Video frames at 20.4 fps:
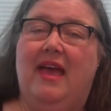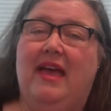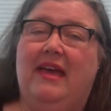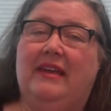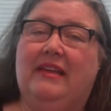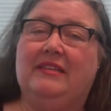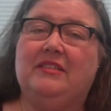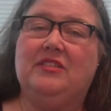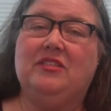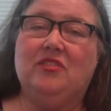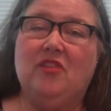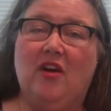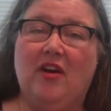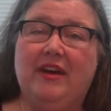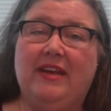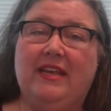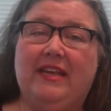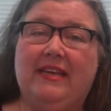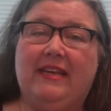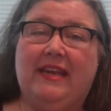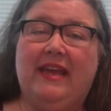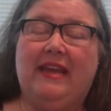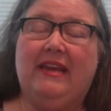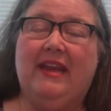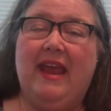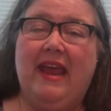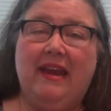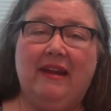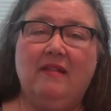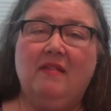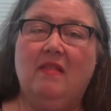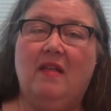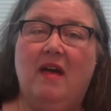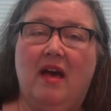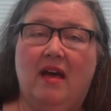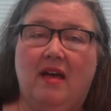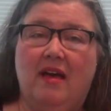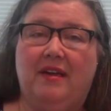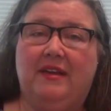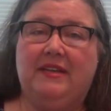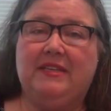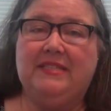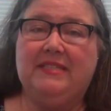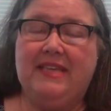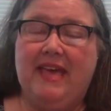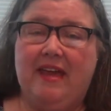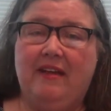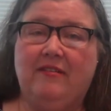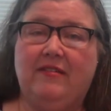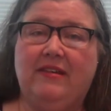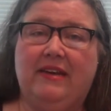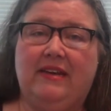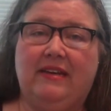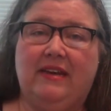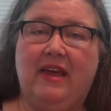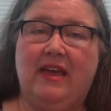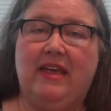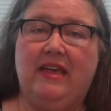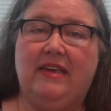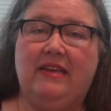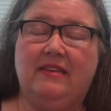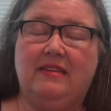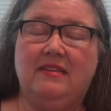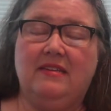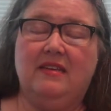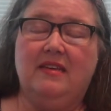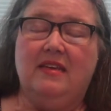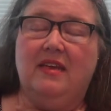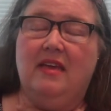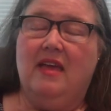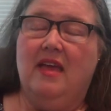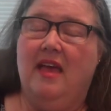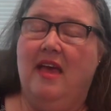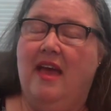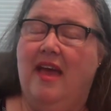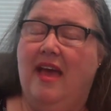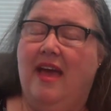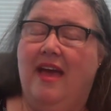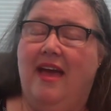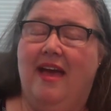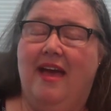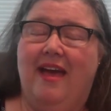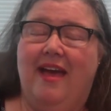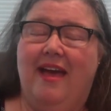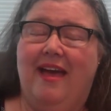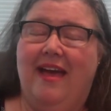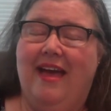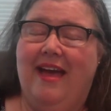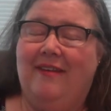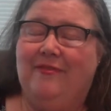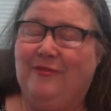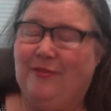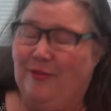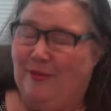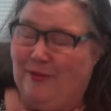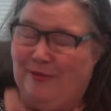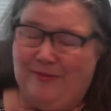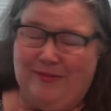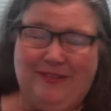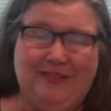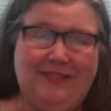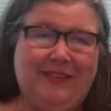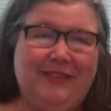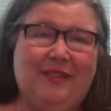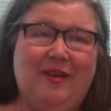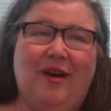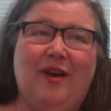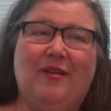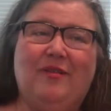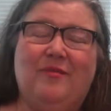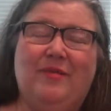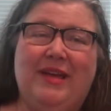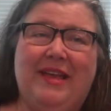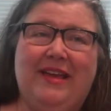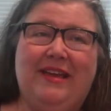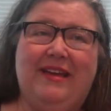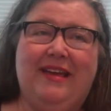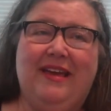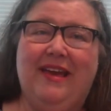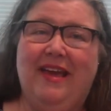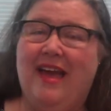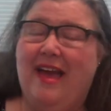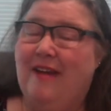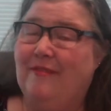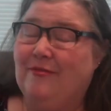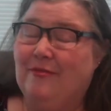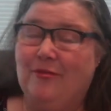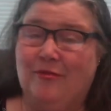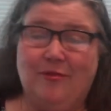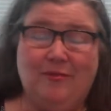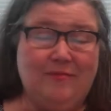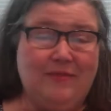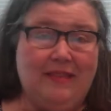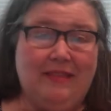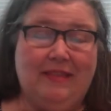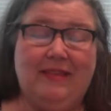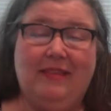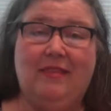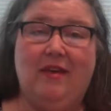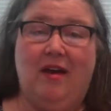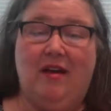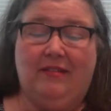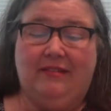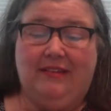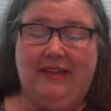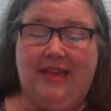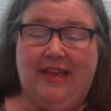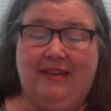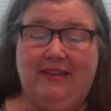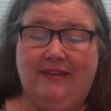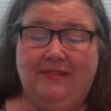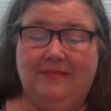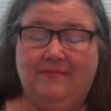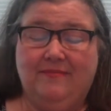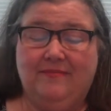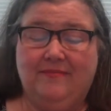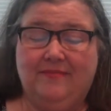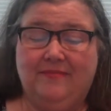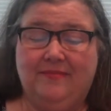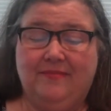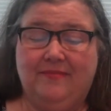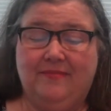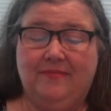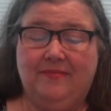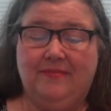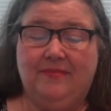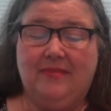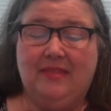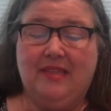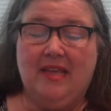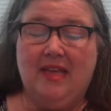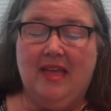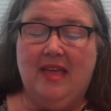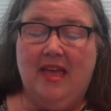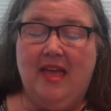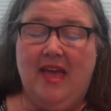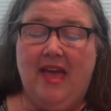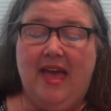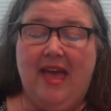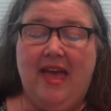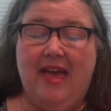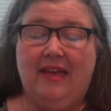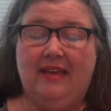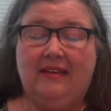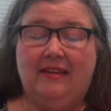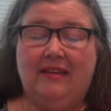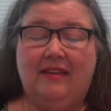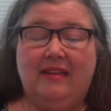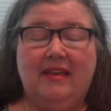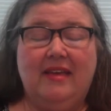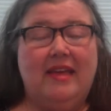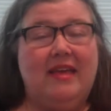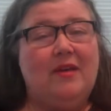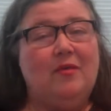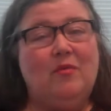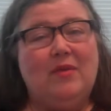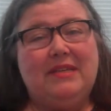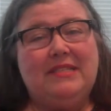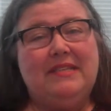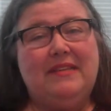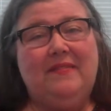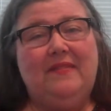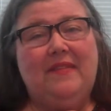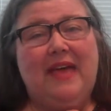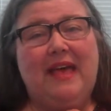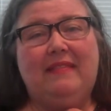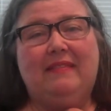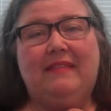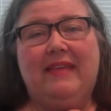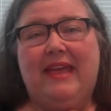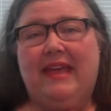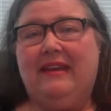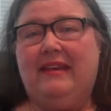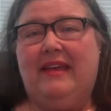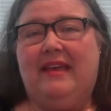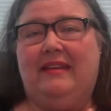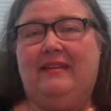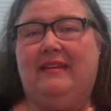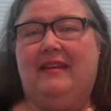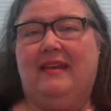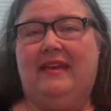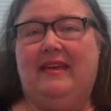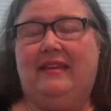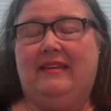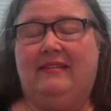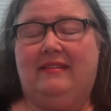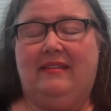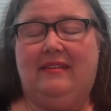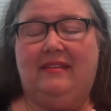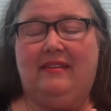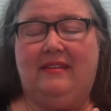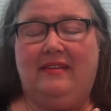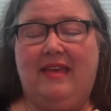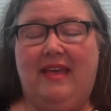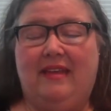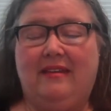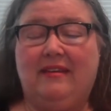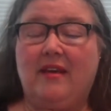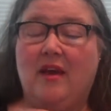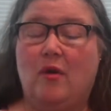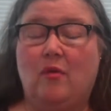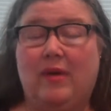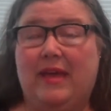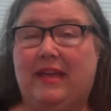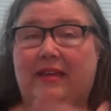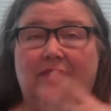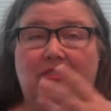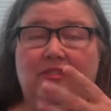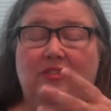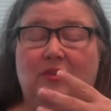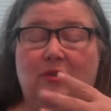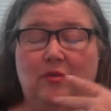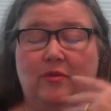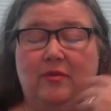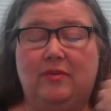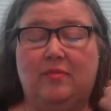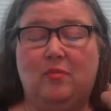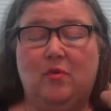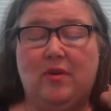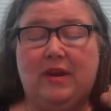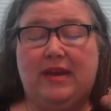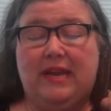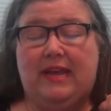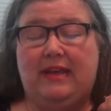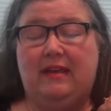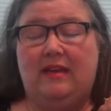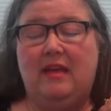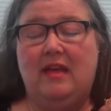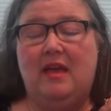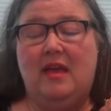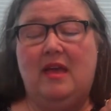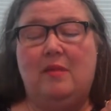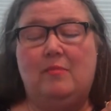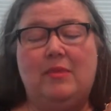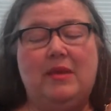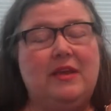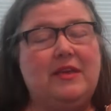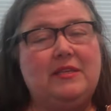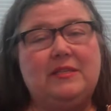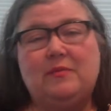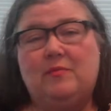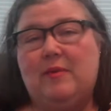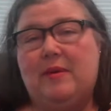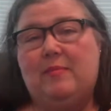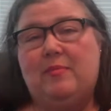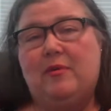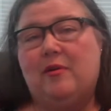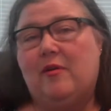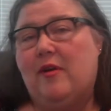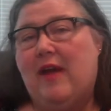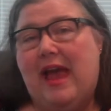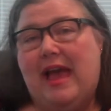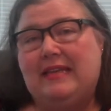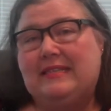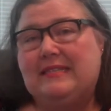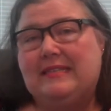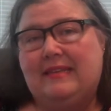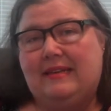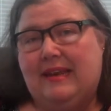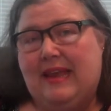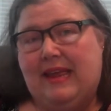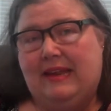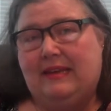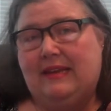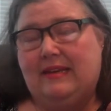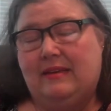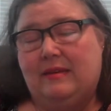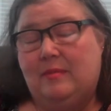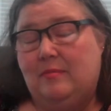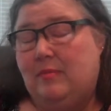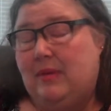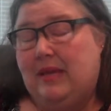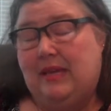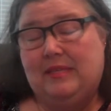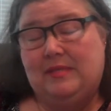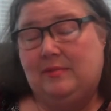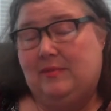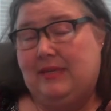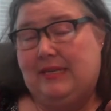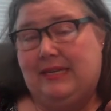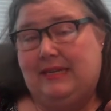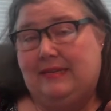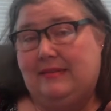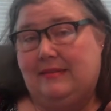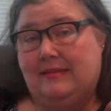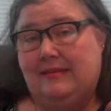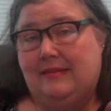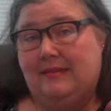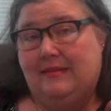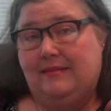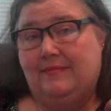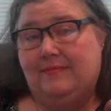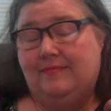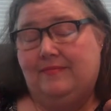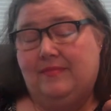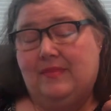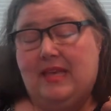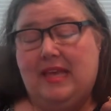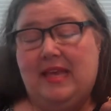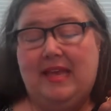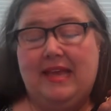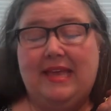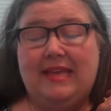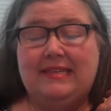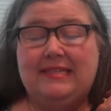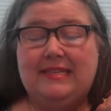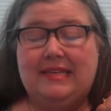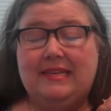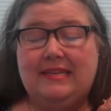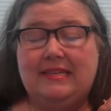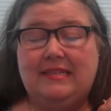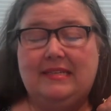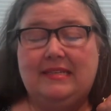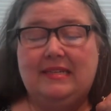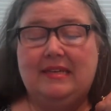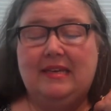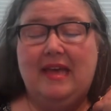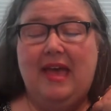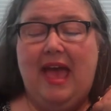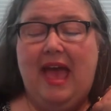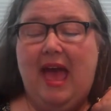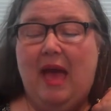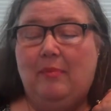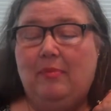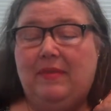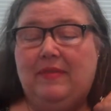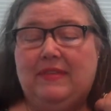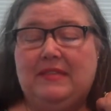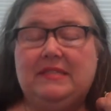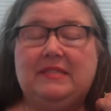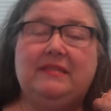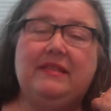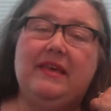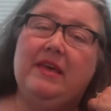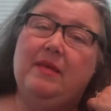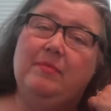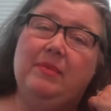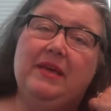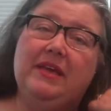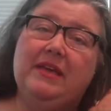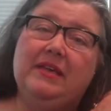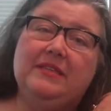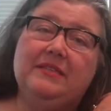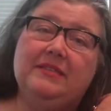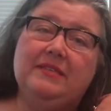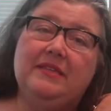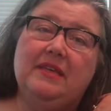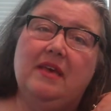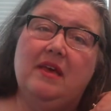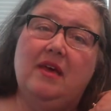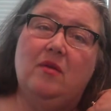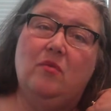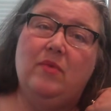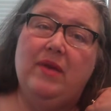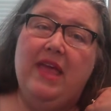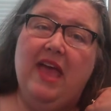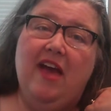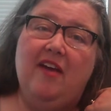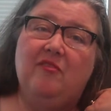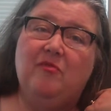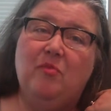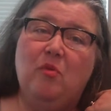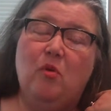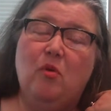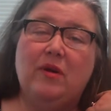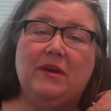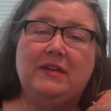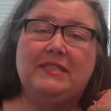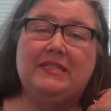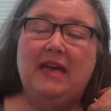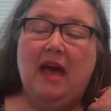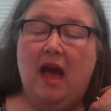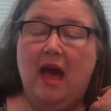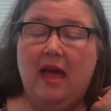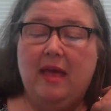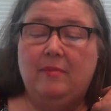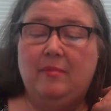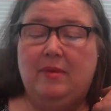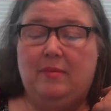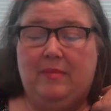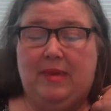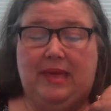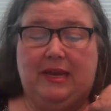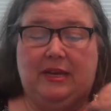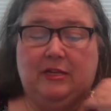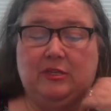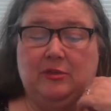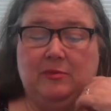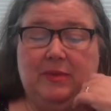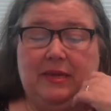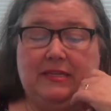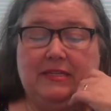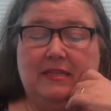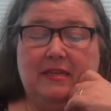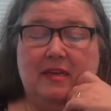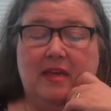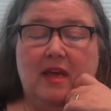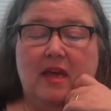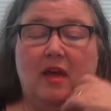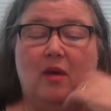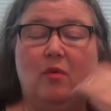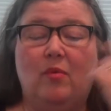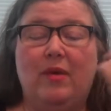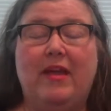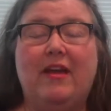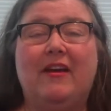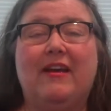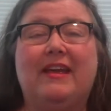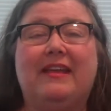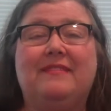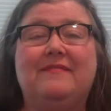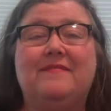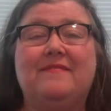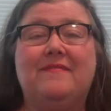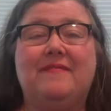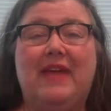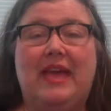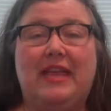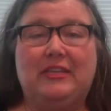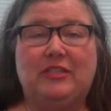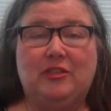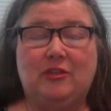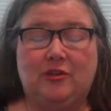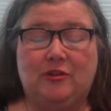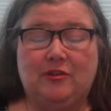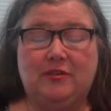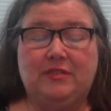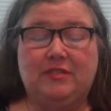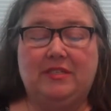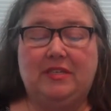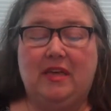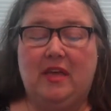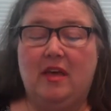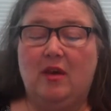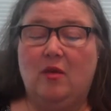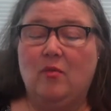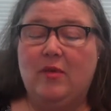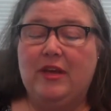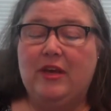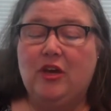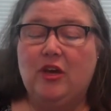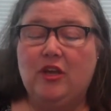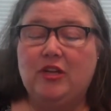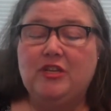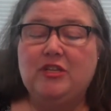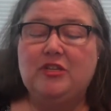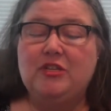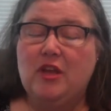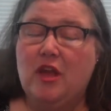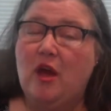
and it started at 8 o'clock on a Saturday night after a really long week, after a really long day. And it wasn't that late at night and go into the morning because we procrastinated, because we didn't. It didn't happen this late because we have poor time management. We are inventors. We couldn't